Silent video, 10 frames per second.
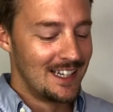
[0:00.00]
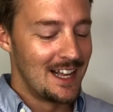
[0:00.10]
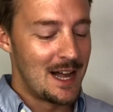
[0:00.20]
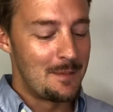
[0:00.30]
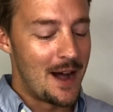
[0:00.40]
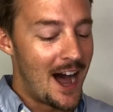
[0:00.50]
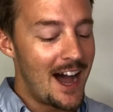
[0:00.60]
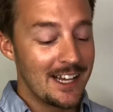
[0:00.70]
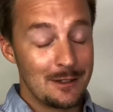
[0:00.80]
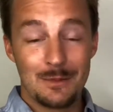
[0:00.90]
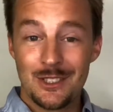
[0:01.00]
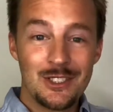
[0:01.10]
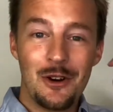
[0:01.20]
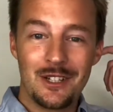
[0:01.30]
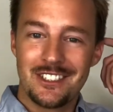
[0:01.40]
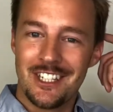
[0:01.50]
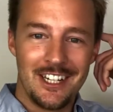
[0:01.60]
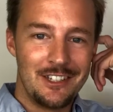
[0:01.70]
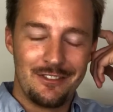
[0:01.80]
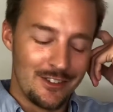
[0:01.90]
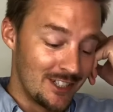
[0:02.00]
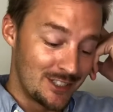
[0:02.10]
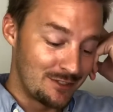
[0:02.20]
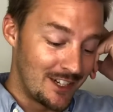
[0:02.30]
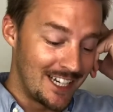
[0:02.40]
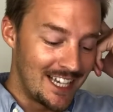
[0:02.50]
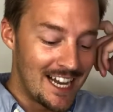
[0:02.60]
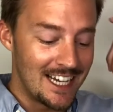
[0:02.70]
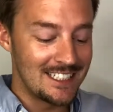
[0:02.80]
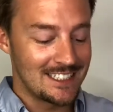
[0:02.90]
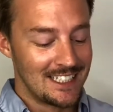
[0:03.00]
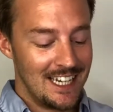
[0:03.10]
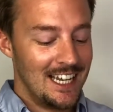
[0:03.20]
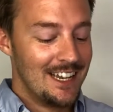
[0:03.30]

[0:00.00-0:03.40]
I am so excited for this fight, guys.